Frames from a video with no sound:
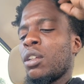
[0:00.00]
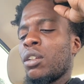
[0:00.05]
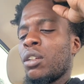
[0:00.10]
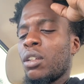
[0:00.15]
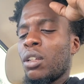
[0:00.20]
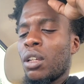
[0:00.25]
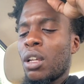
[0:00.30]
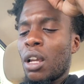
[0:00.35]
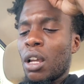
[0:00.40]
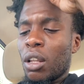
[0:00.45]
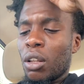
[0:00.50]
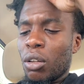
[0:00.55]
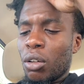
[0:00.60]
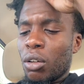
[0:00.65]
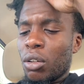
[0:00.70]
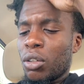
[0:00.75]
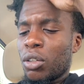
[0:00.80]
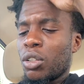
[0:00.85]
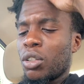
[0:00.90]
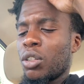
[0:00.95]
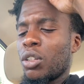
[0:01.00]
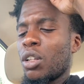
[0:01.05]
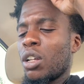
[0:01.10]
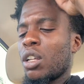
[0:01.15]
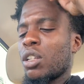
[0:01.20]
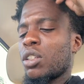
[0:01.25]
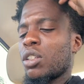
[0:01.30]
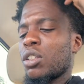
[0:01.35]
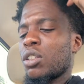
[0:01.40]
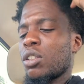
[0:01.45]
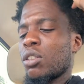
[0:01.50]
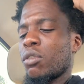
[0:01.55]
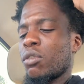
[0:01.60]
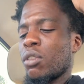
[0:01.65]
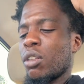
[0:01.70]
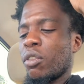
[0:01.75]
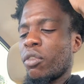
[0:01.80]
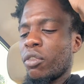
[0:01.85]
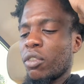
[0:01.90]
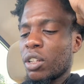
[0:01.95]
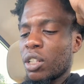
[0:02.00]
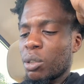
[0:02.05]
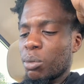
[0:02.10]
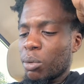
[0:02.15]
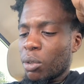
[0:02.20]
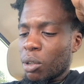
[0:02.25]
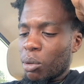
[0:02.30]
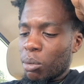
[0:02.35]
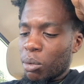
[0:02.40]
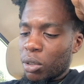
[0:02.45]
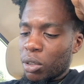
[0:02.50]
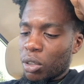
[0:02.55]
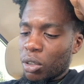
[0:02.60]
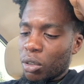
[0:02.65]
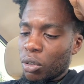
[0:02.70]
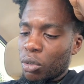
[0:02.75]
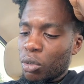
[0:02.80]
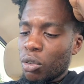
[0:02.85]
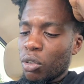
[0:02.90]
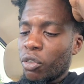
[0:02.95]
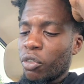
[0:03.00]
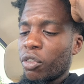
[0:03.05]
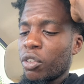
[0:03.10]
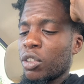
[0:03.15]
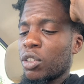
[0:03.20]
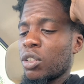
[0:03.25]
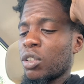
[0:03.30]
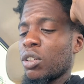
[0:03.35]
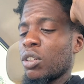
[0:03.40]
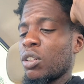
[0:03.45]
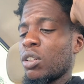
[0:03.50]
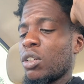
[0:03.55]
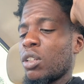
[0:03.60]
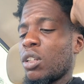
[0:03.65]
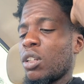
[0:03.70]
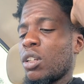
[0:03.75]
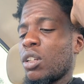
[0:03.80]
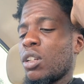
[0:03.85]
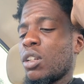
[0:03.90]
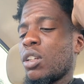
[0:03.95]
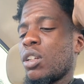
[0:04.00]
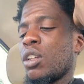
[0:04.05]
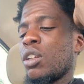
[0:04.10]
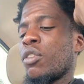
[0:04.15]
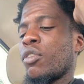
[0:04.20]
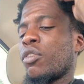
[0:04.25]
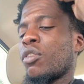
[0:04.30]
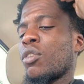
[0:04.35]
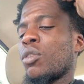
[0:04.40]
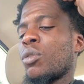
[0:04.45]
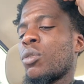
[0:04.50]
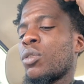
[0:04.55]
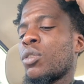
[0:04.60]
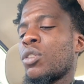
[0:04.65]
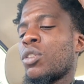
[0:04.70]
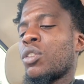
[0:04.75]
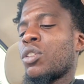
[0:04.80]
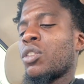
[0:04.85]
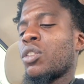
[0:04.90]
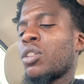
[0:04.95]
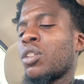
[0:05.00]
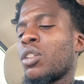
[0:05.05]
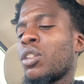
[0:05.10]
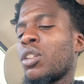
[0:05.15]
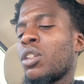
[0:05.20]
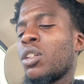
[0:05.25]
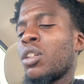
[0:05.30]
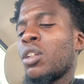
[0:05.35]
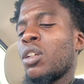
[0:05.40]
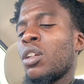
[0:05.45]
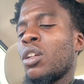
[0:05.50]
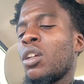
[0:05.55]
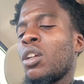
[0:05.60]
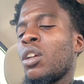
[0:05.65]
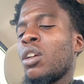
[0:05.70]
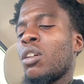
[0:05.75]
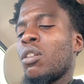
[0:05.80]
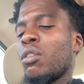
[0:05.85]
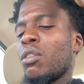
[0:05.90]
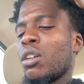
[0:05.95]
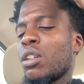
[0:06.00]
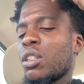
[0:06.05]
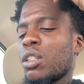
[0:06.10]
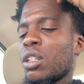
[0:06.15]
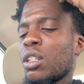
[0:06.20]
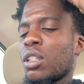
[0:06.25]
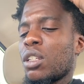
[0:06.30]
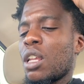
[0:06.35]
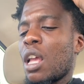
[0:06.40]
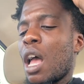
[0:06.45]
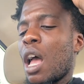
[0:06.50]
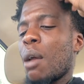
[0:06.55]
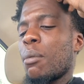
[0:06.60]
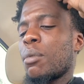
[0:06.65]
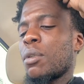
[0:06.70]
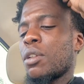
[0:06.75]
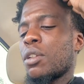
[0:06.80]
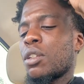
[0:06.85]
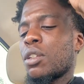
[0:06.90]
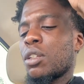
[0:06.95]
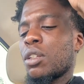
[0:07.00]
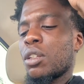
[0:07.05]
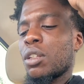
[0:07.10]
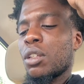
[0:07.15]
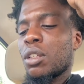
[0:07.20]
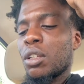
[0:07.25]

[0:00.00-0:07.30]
he had launched dozens of different experiments in Kufa to influence residents' habits.